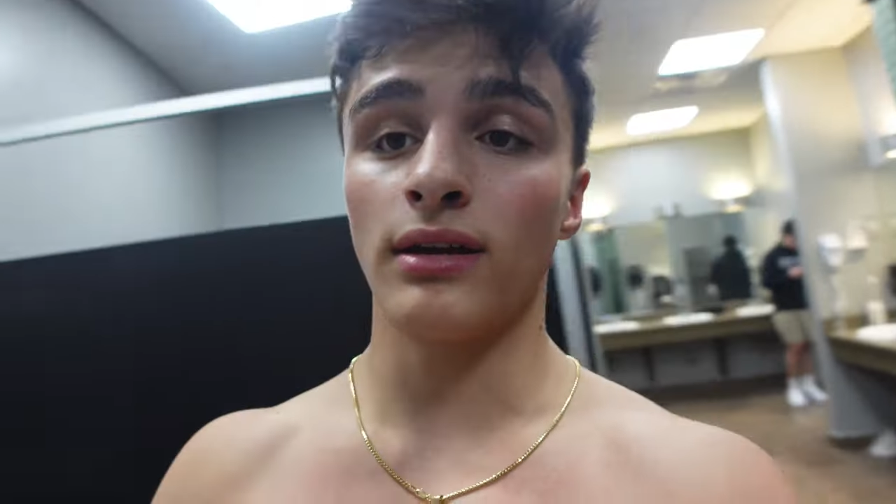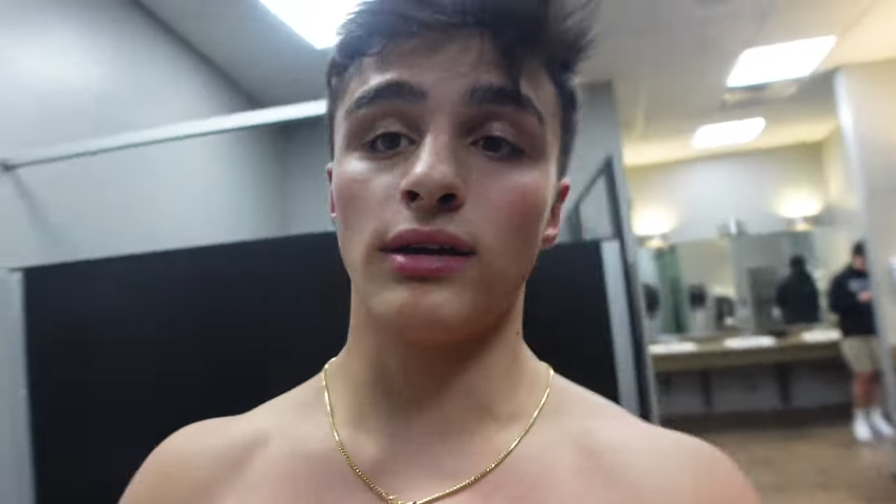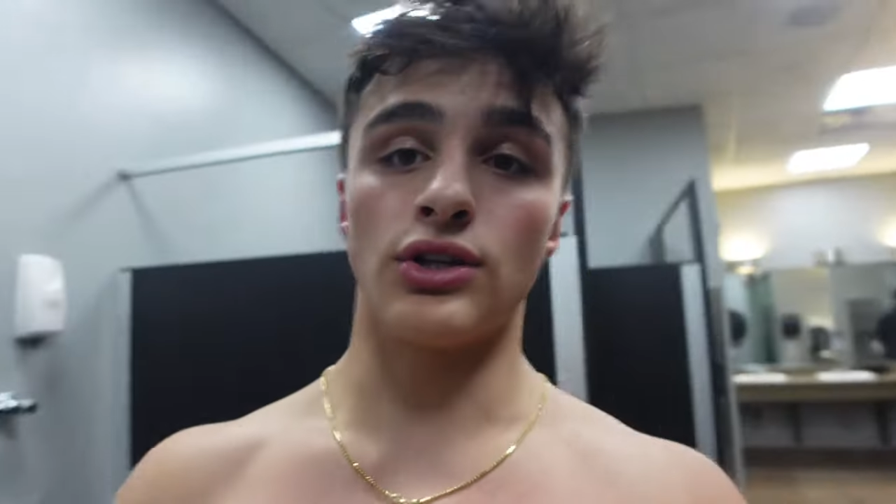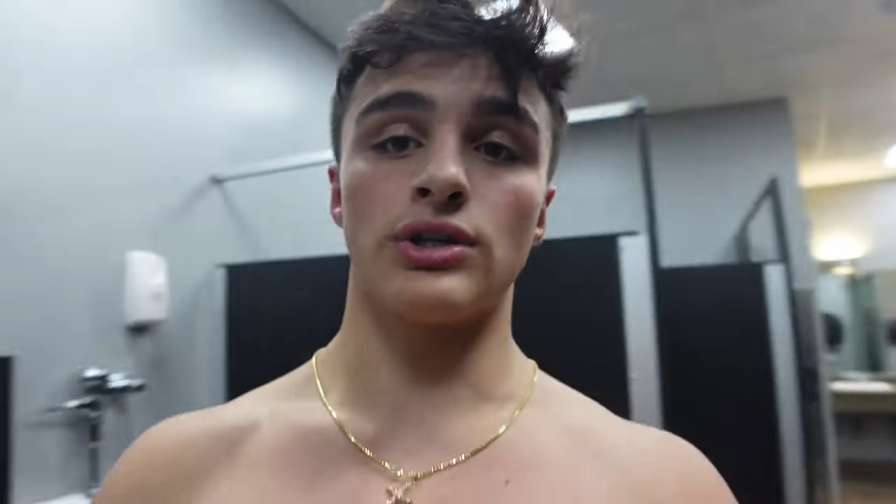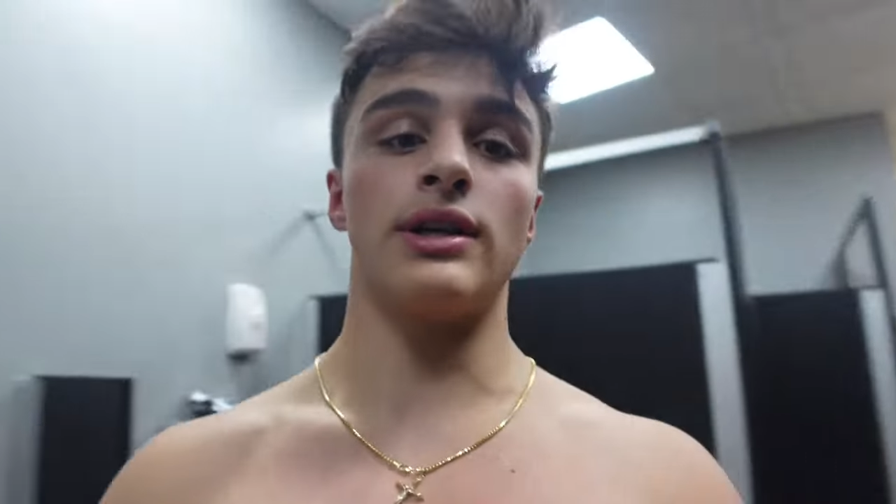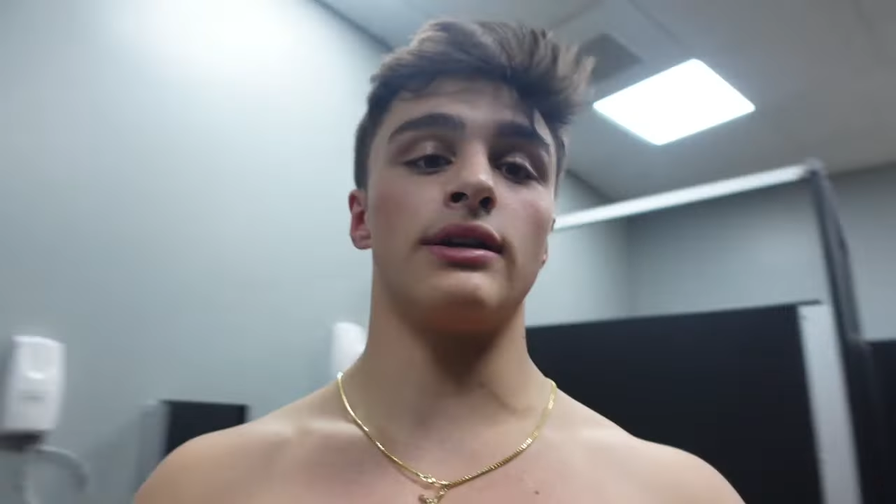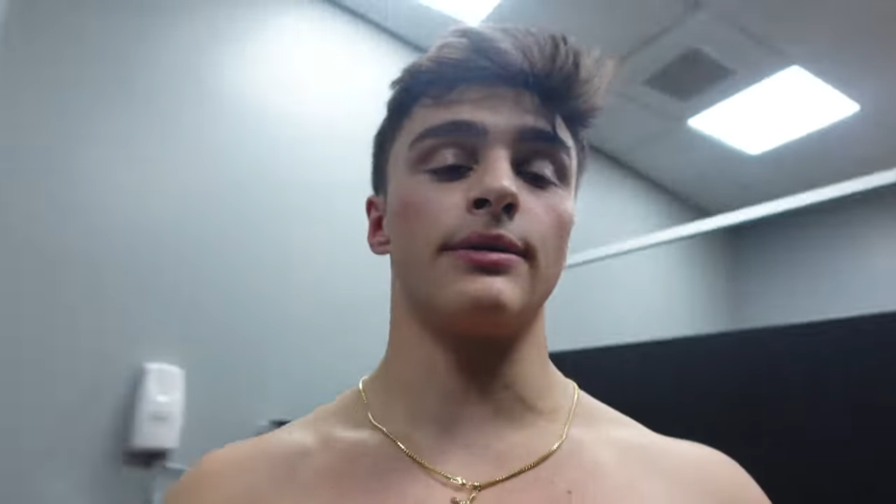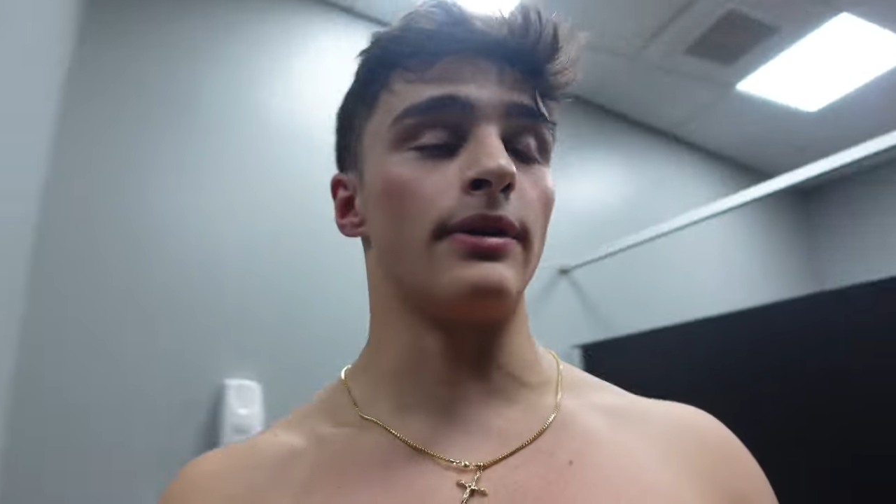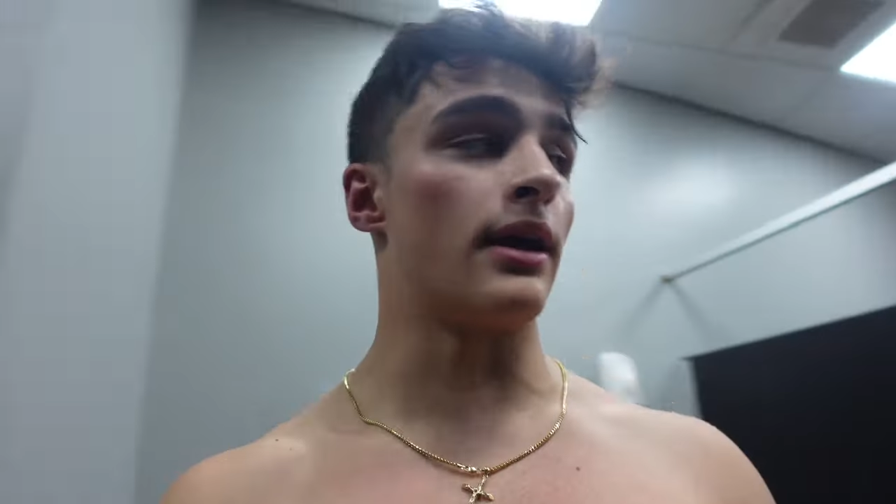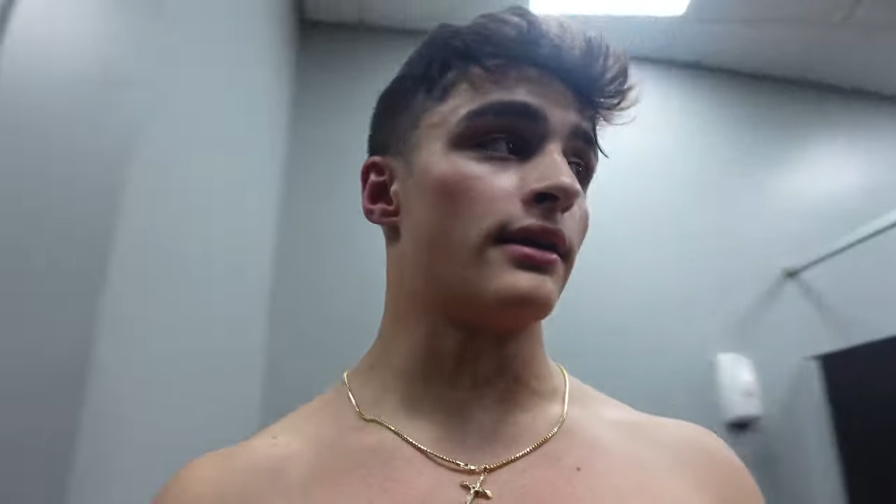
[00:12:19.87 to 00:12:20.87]
It just takes
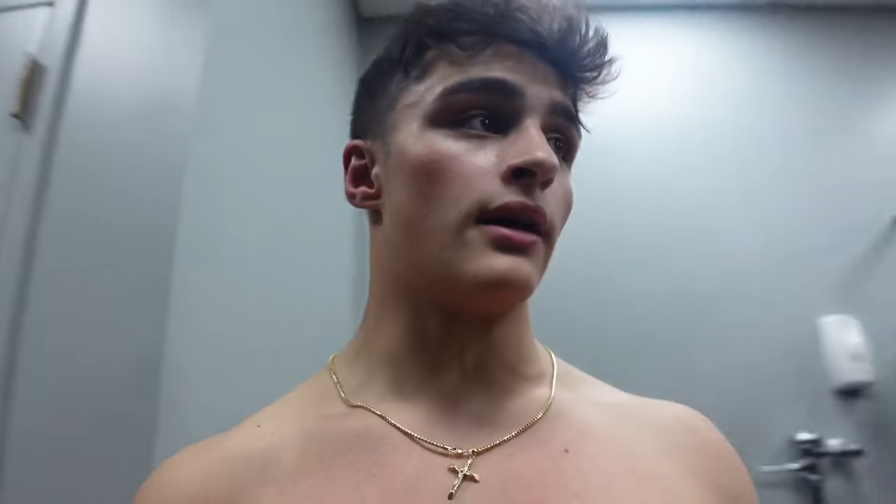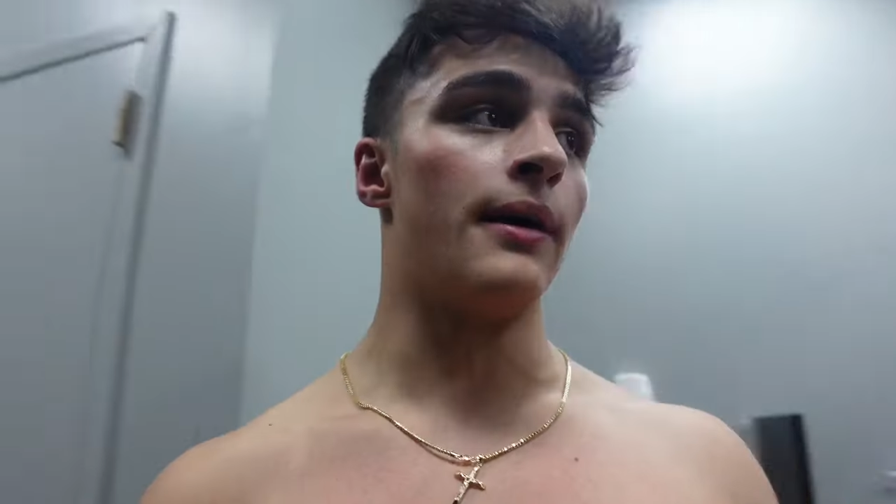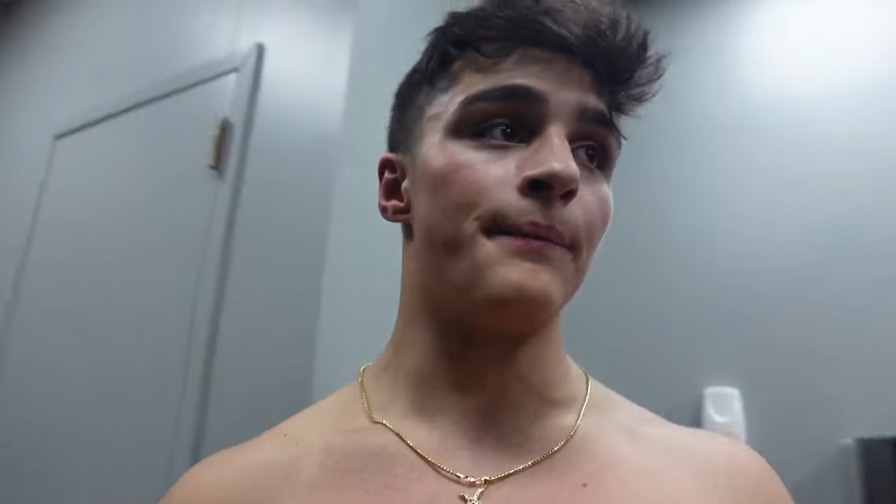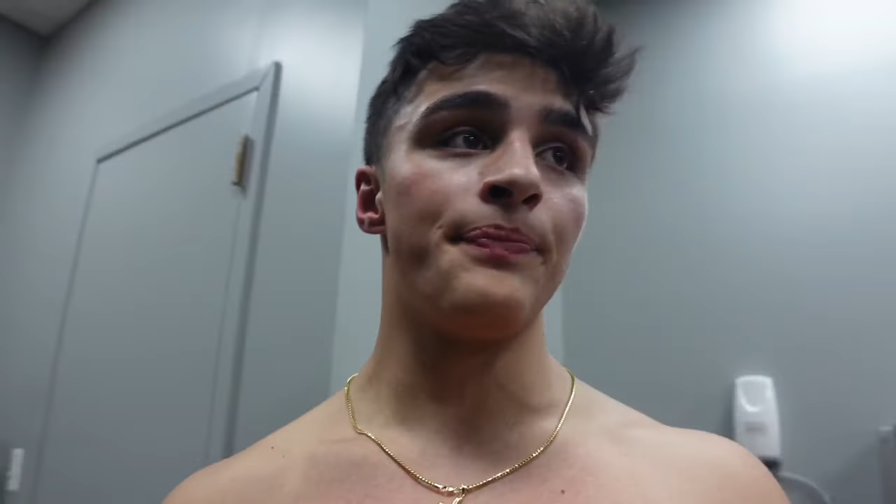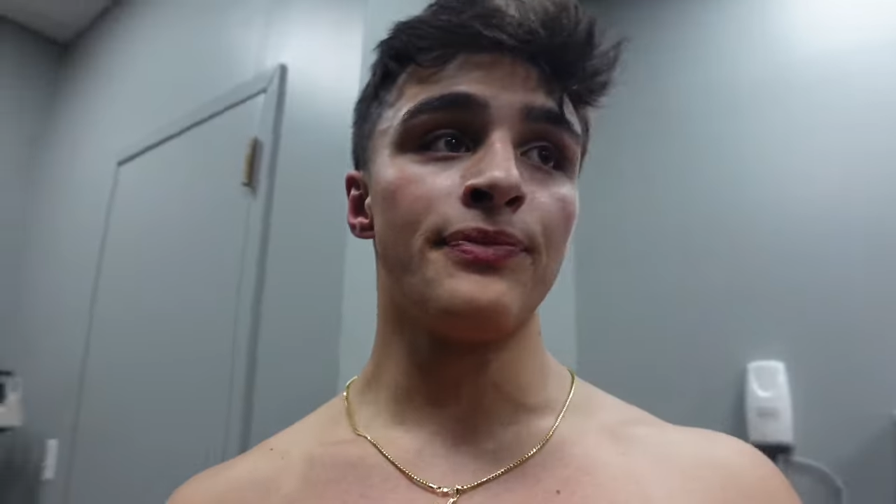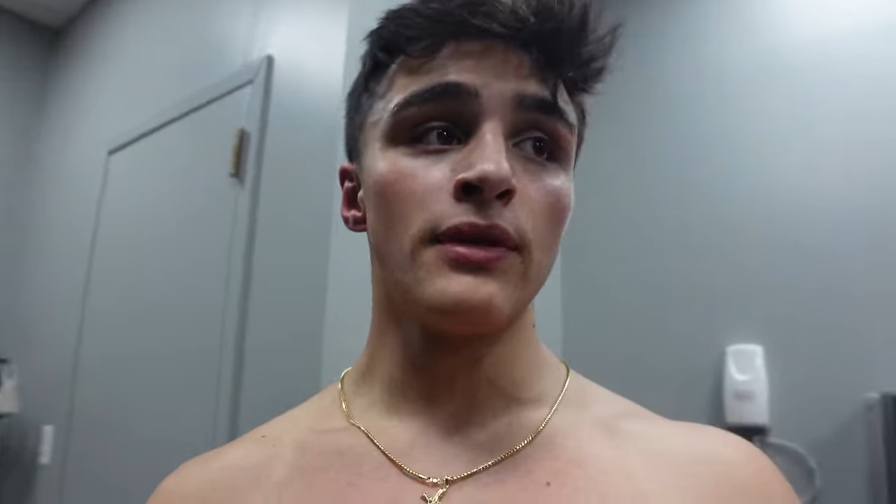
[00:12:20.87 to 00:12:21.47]
up a lot of time